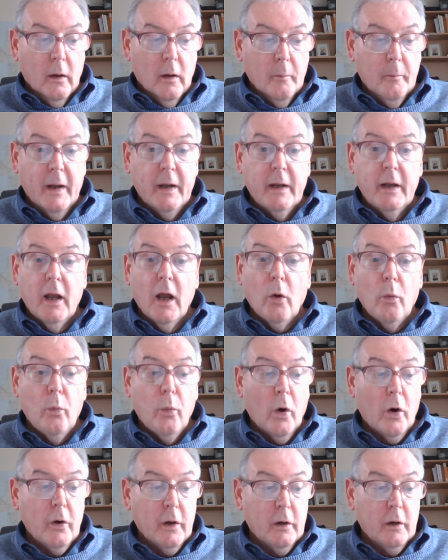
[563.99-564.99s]
Many are
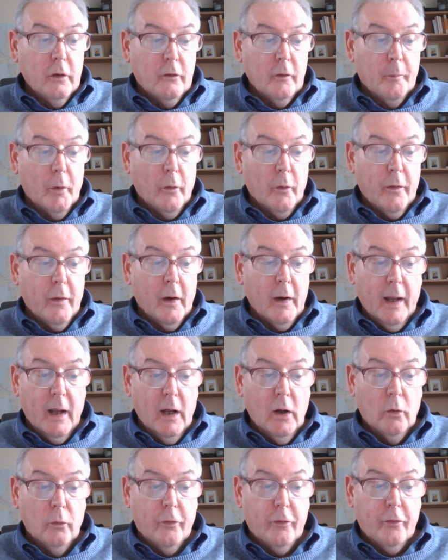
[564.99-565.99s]
worried about their
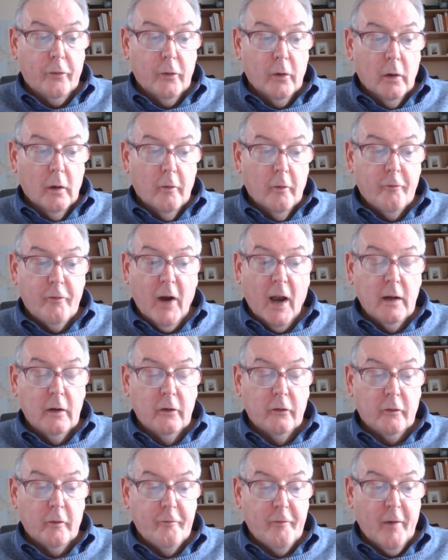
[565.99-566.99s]
health,
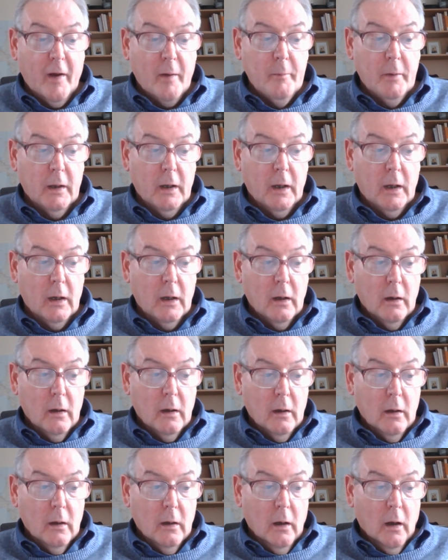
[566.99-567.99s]
friends and family.
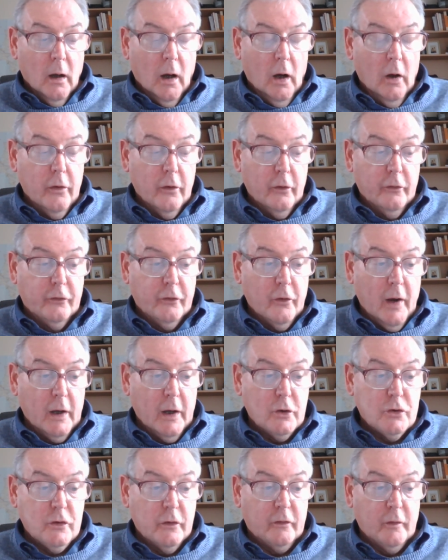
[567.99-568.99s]
Others are
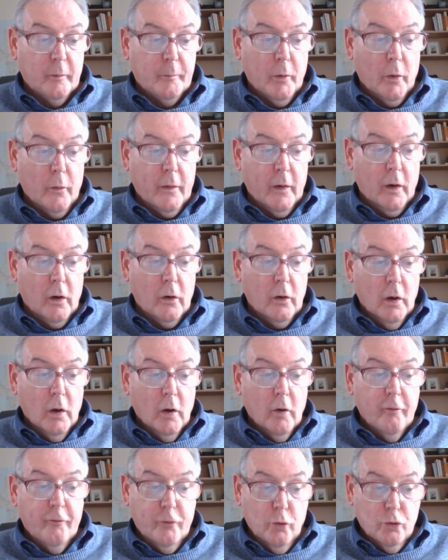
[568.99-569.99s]
anxious about their
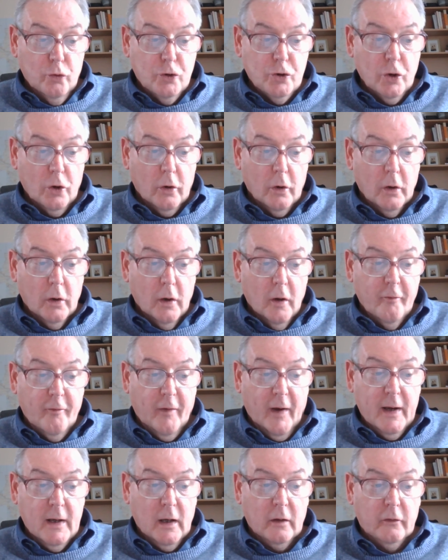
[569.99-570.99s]
future,
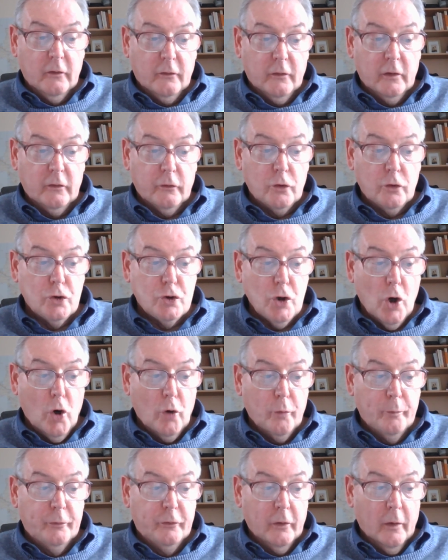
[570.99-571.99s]
finances and
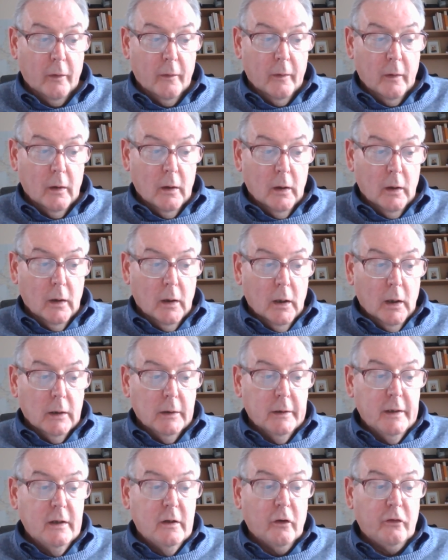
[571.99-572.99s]
jobs.
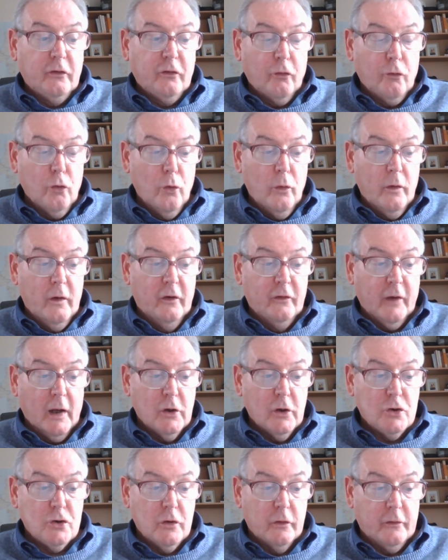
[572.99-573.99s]
Lead us through these
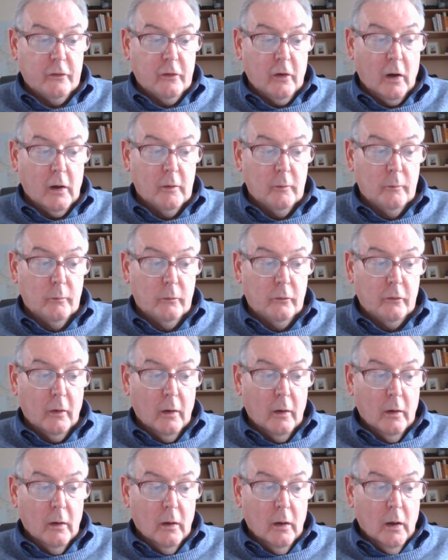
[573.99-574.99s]
anxious times
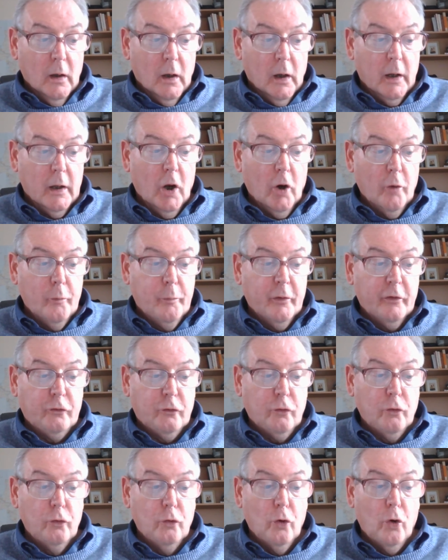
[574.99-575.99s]
and help us
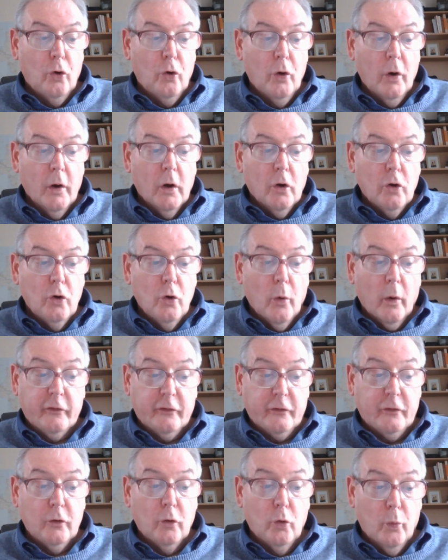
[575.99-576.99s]
to know you are
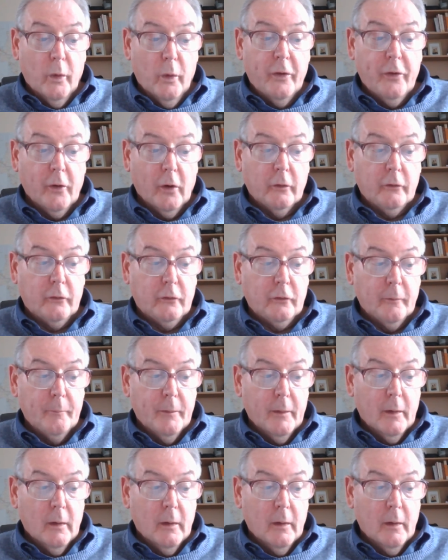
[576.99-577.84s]
still with us.